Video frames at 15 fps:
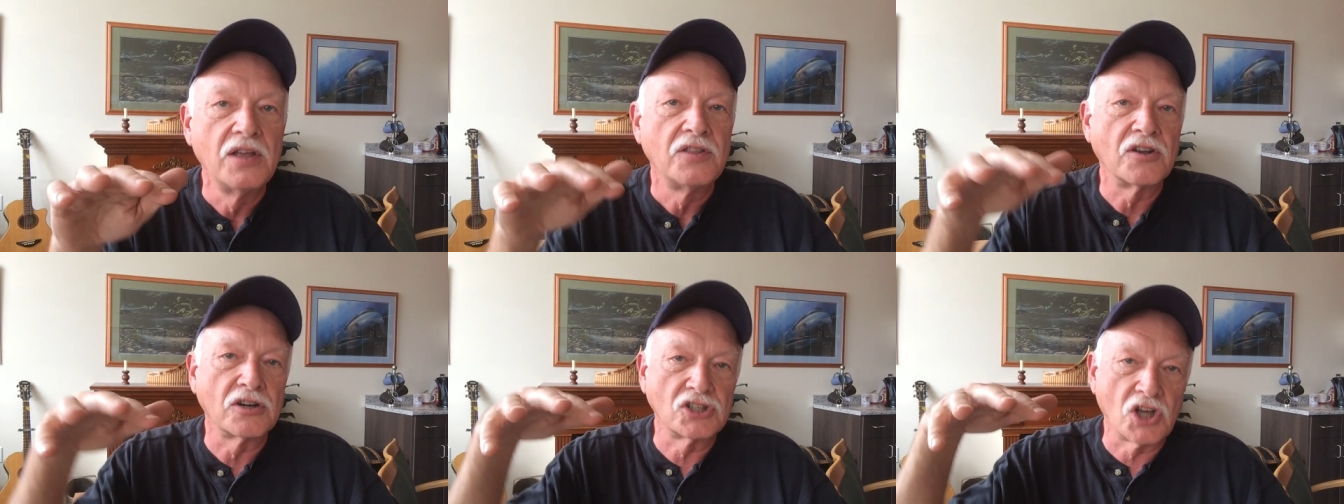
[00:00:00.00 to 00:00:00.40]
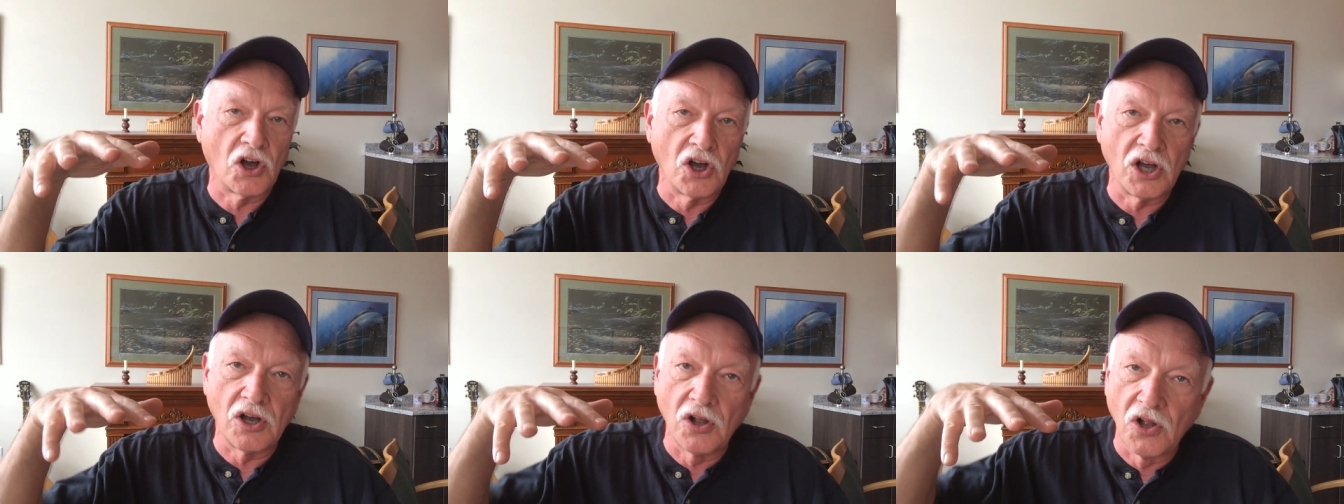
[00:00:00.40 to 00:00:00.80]
There's a
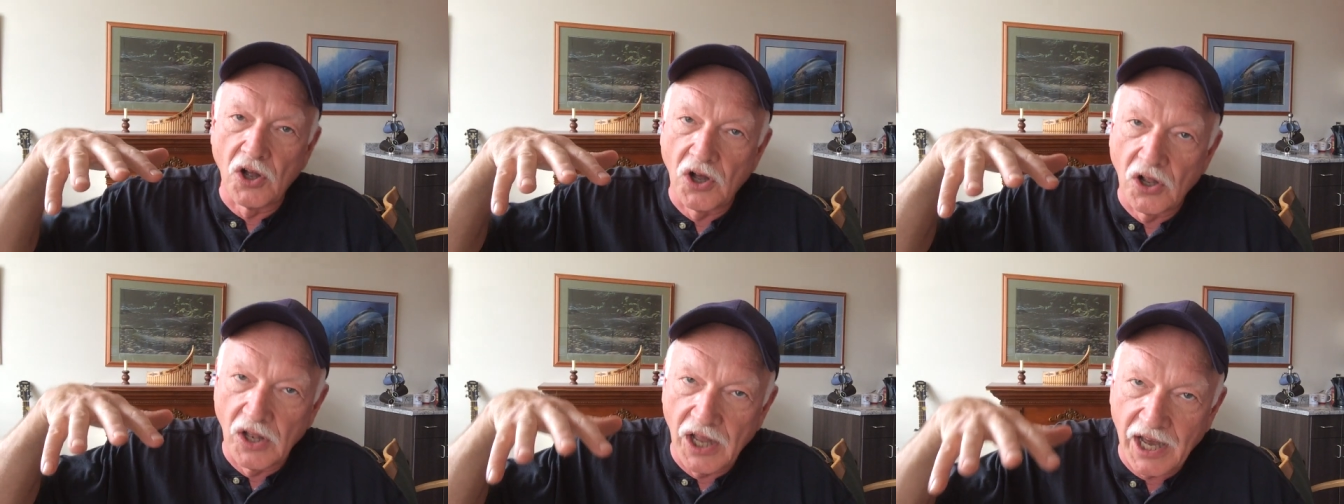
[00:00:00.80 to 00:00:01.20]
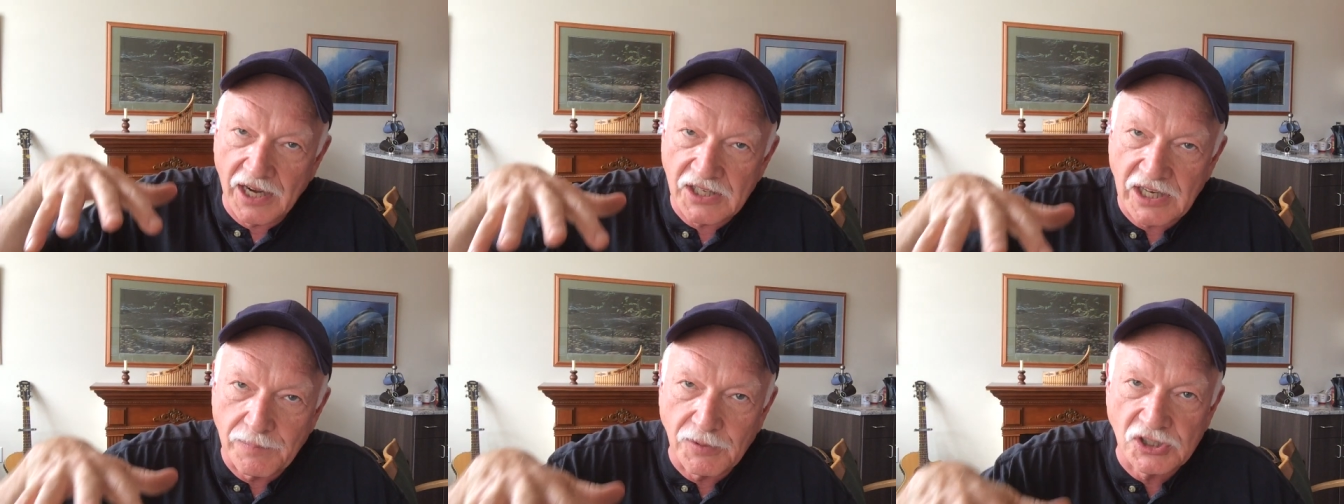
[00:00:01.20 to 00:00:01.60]
whole
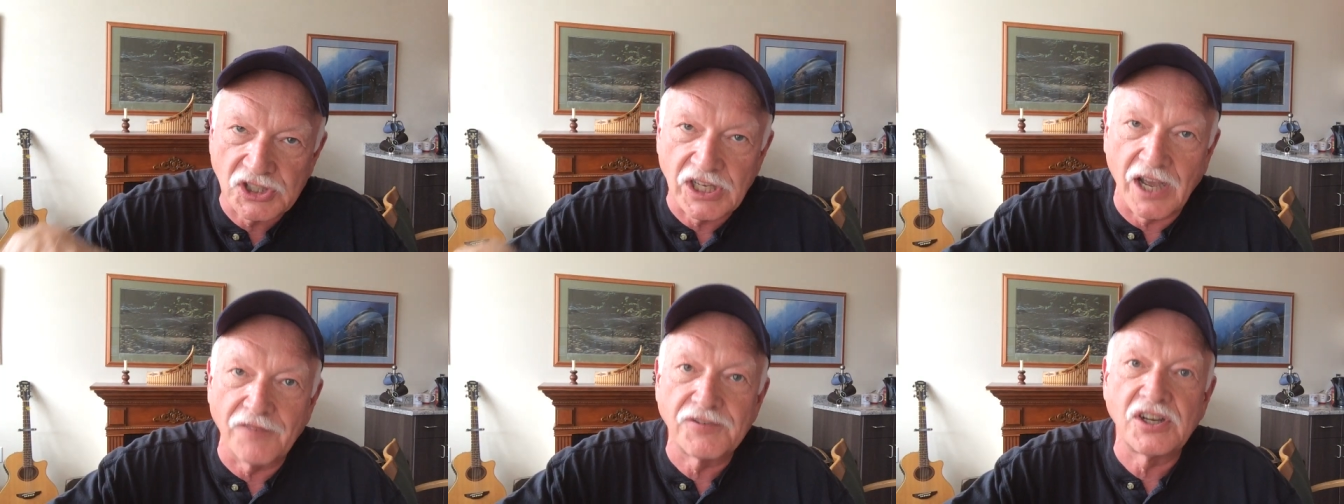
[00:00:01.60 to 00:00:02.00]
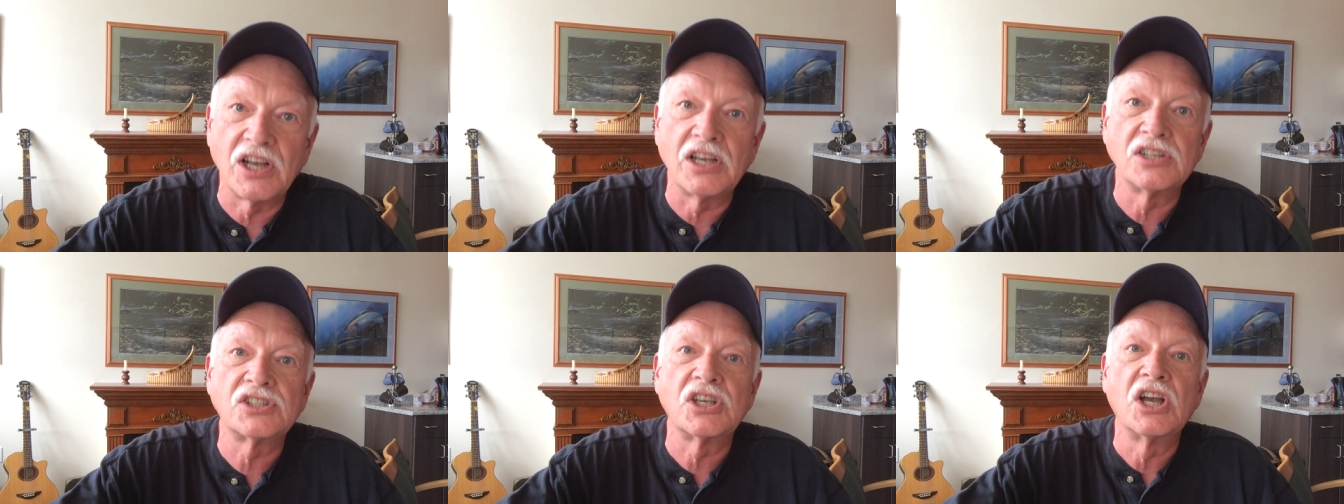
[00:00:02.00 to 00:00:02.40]
lot deeper stuff
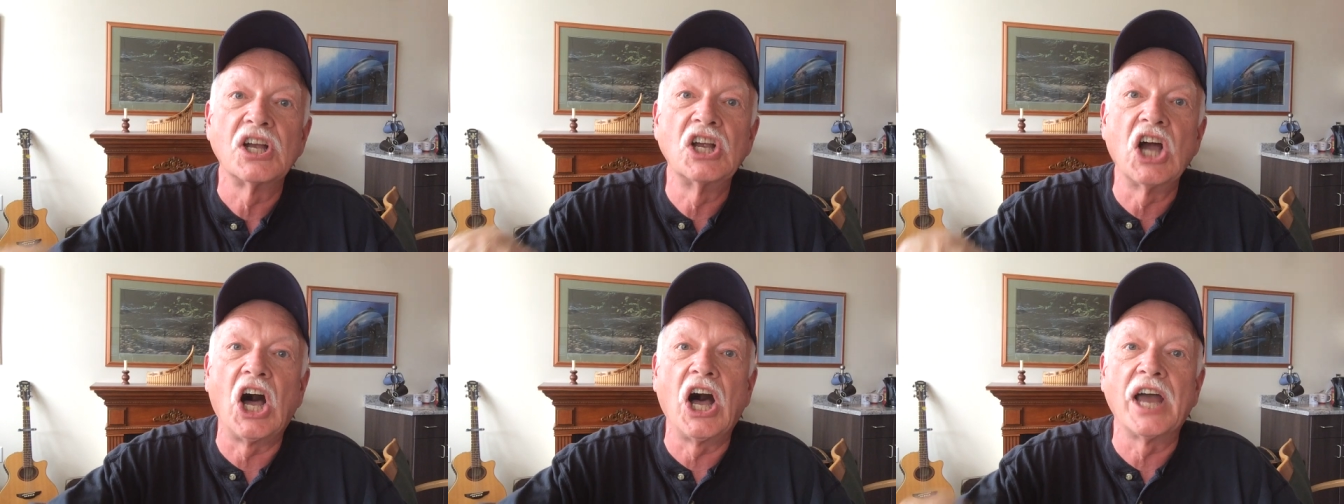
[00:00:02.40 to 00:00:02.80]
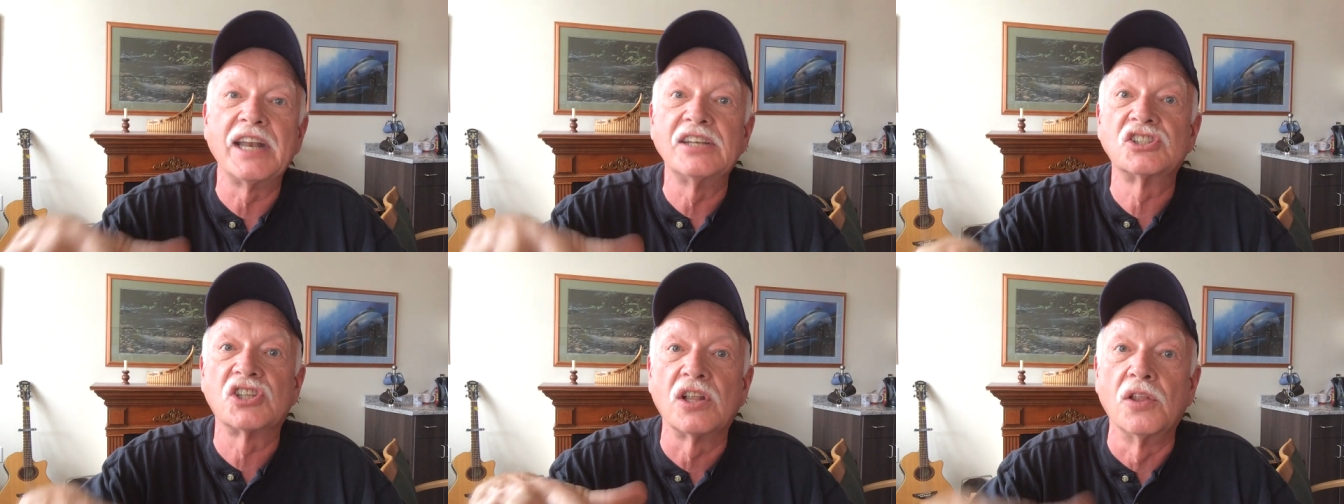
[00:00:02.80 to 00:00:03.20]
because
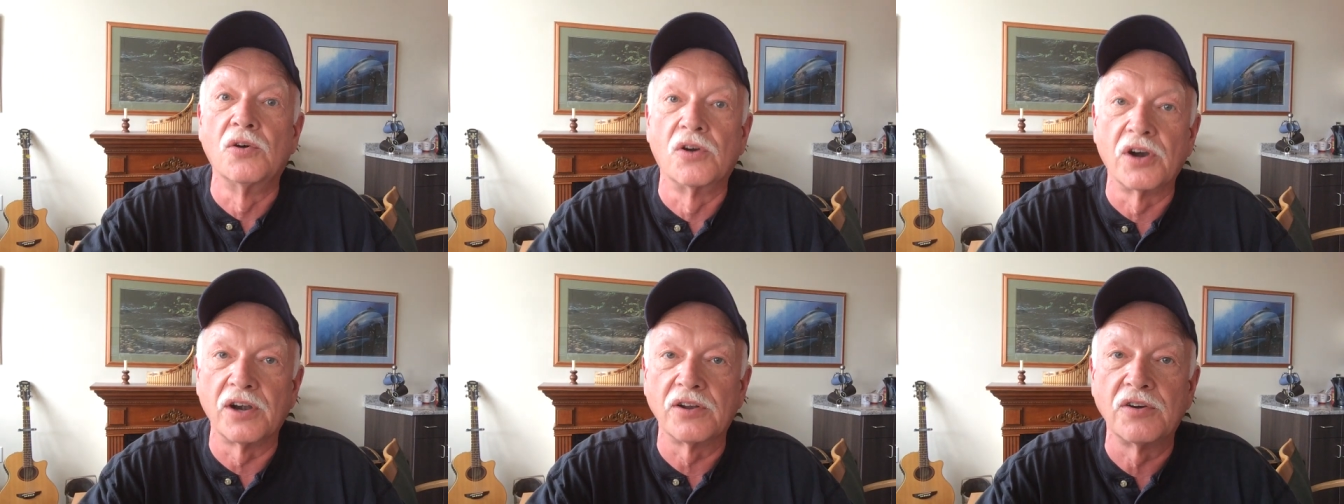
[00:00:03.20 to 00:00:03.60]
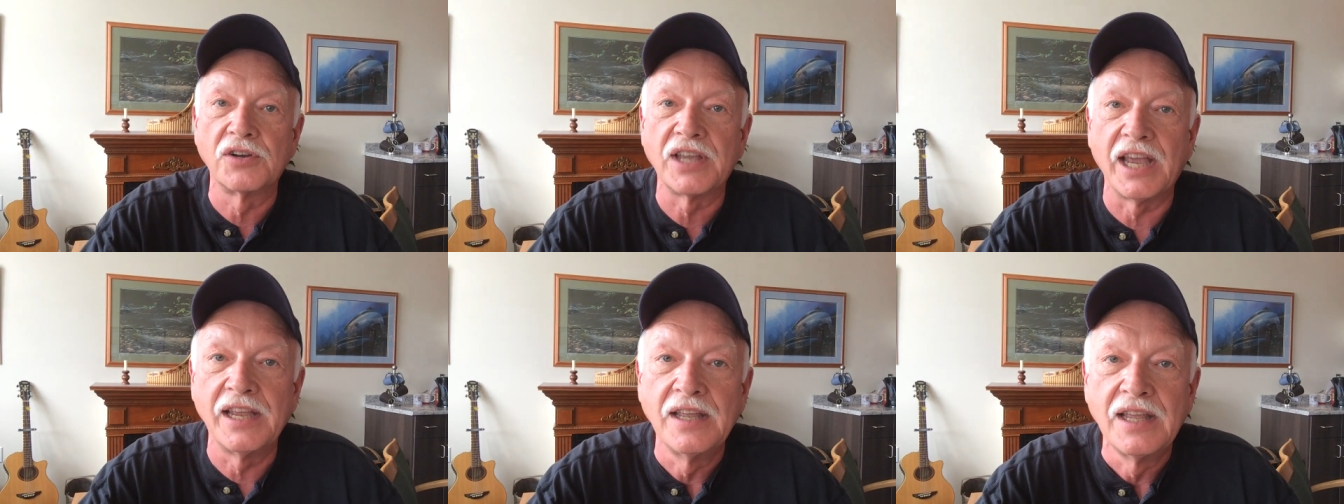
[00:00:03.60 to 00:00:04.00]
God is the Lord,
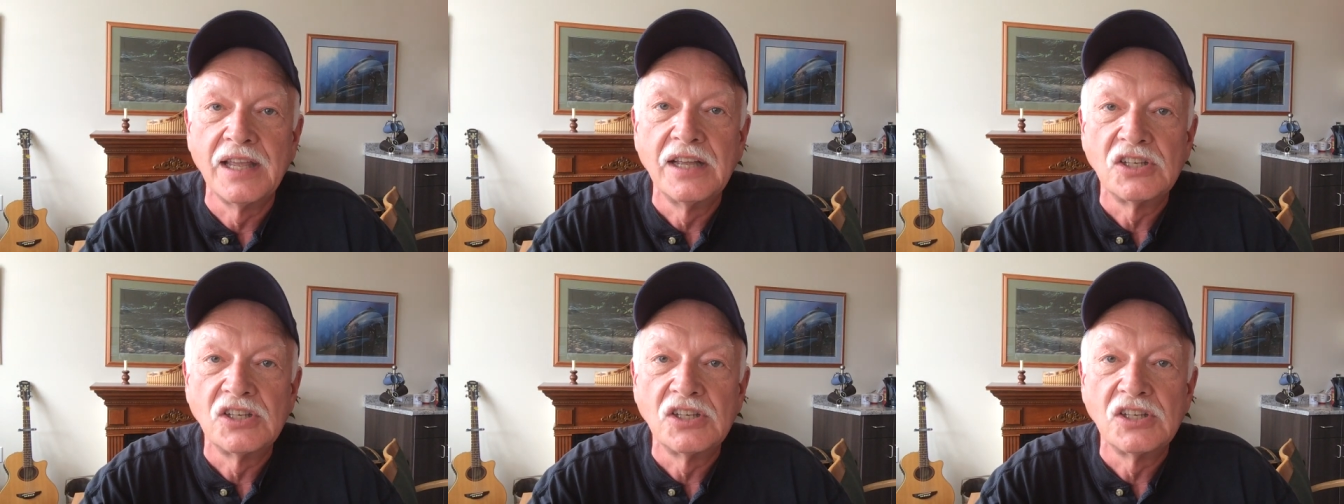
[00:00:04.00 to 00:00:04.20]
okay?